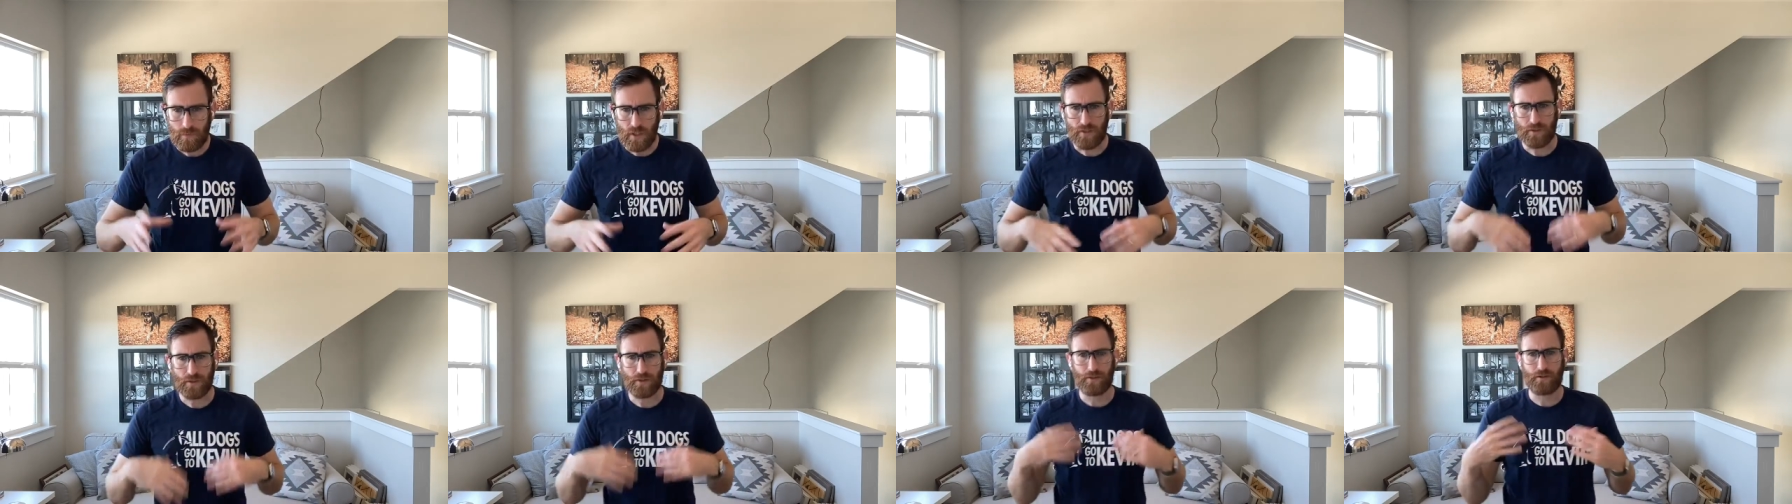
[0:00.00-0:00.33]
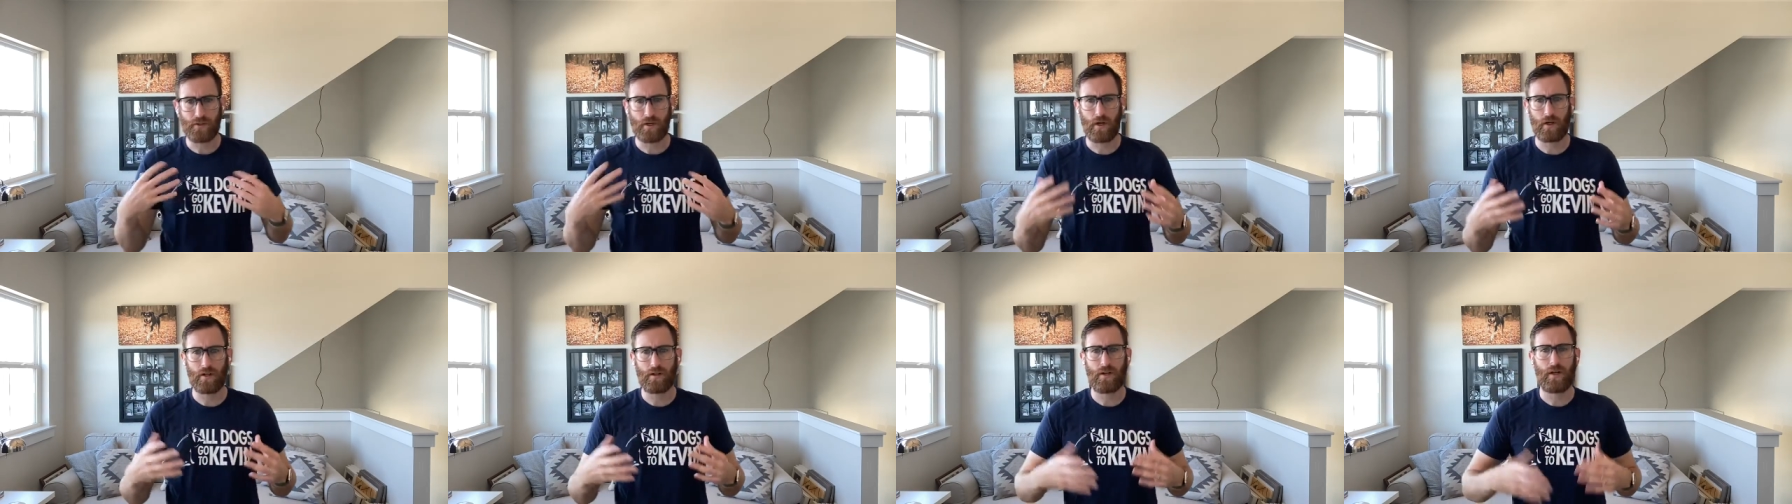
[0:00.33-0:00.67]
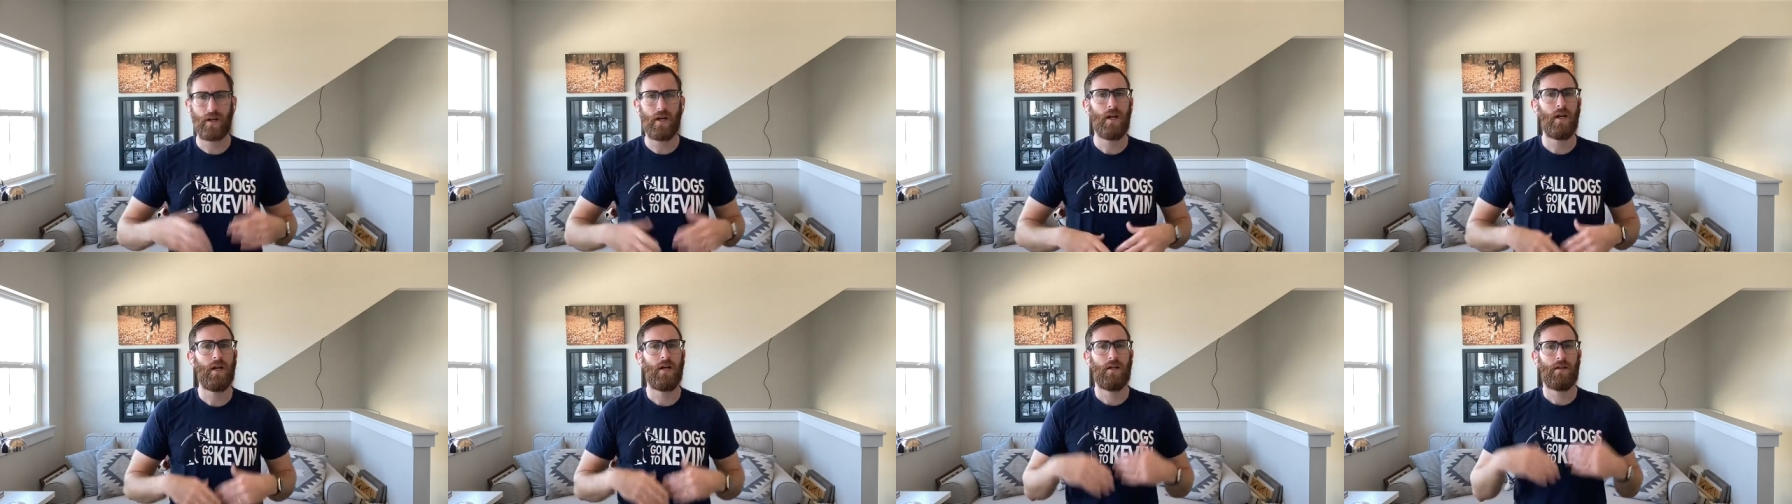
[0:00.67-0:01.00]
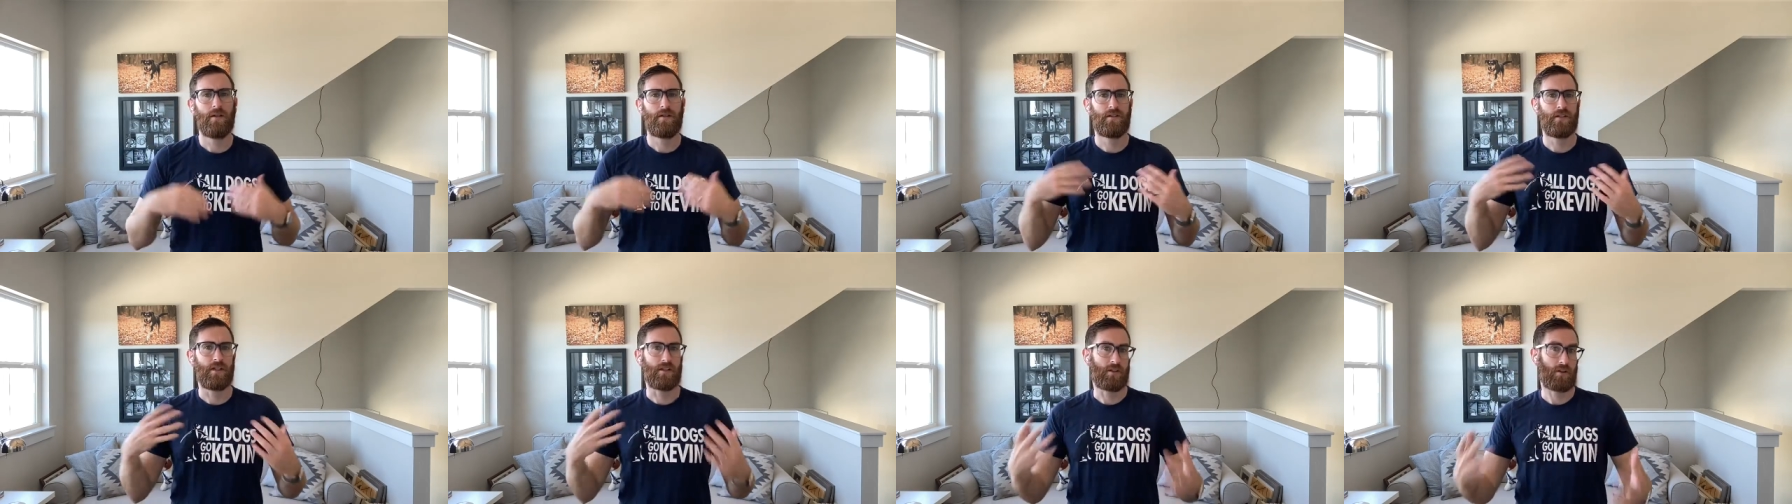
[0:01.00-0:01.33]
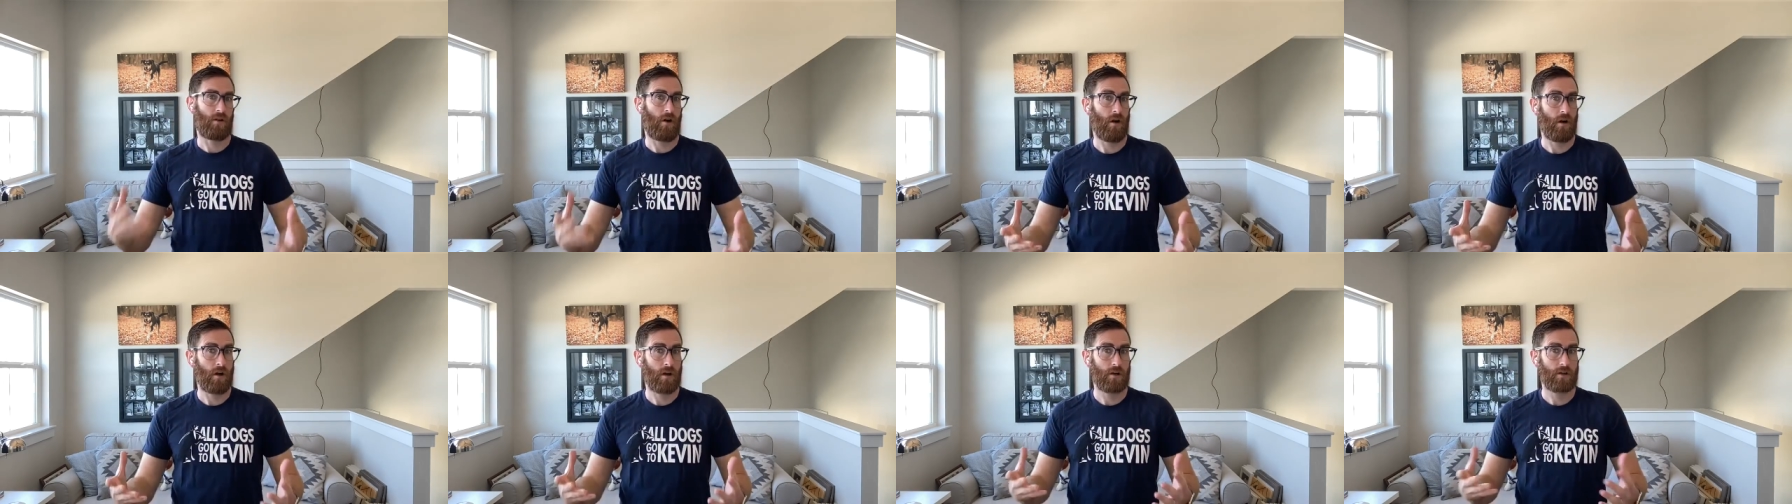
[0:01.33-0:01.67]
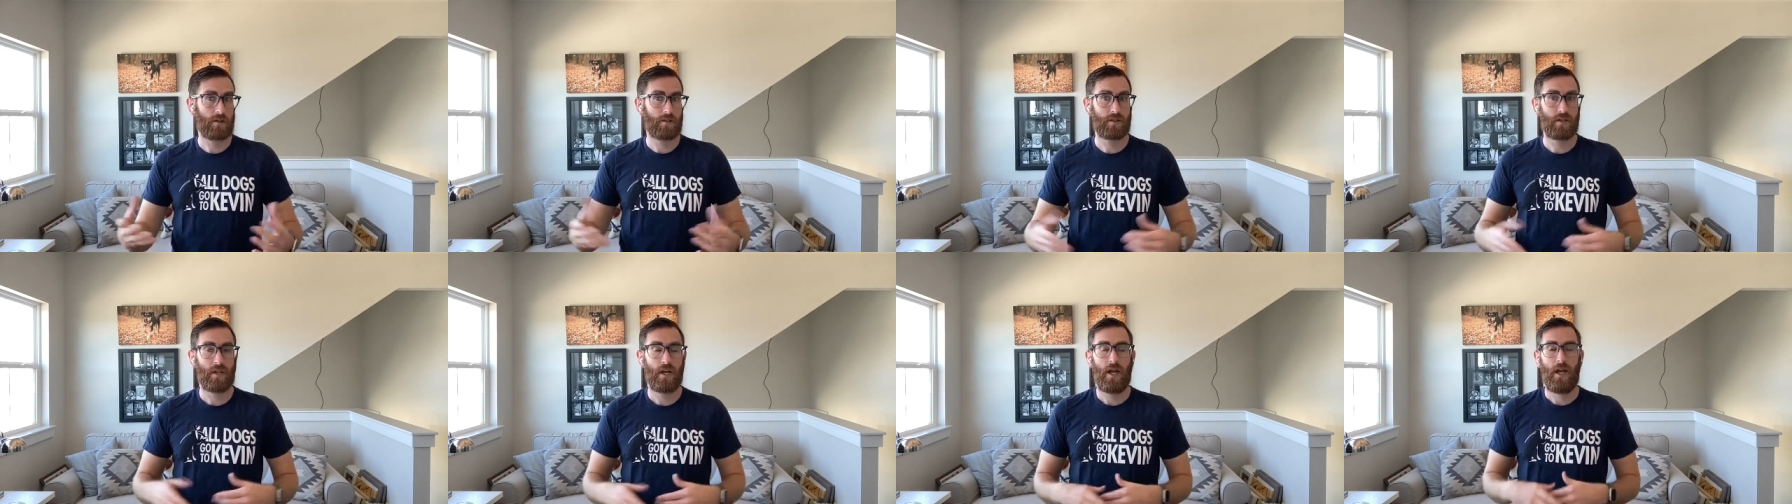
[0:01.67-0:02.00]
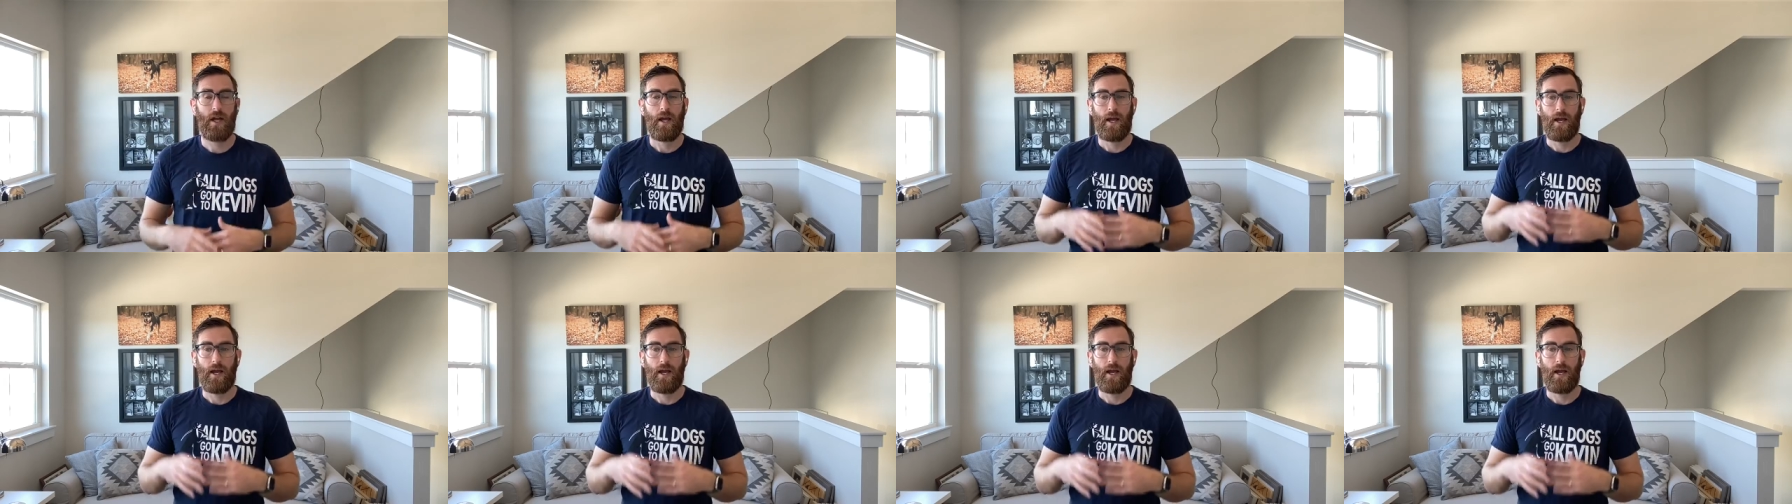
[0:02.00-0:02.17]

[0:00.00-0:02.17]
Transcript: so your dog sees cars